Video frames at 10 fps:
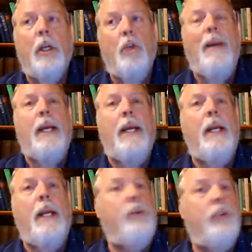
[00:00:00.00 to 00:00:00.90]
You might get
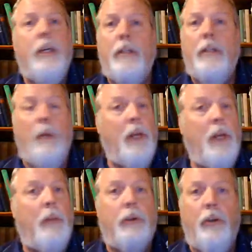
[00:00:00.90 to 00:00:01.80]
interested in
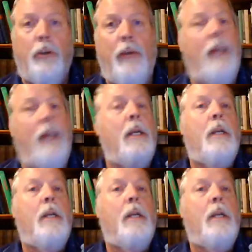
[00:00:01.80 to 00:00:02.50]
something and pursue that